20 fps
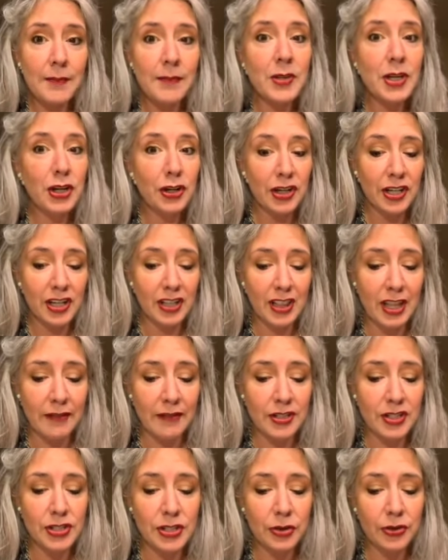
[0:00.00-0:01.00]
You're gonna love
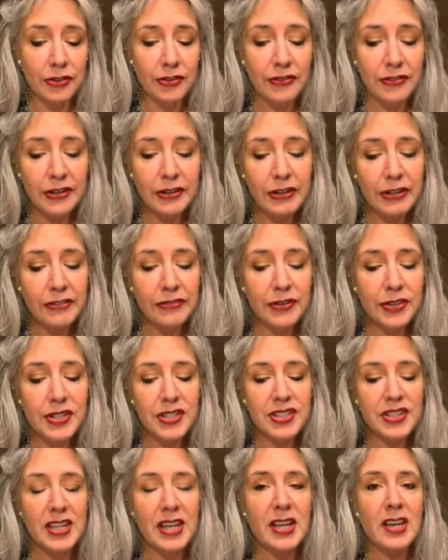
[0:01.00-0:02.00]
it. So the very
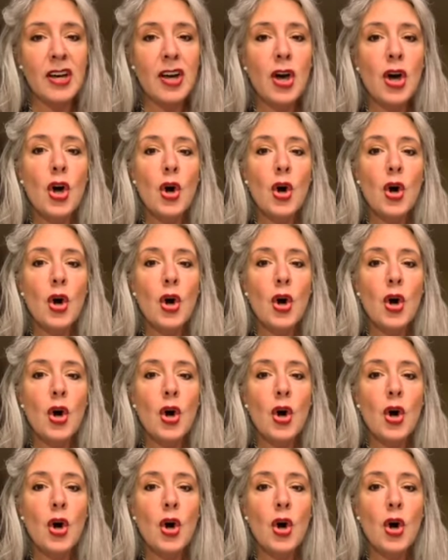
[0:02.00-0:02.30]
first thing,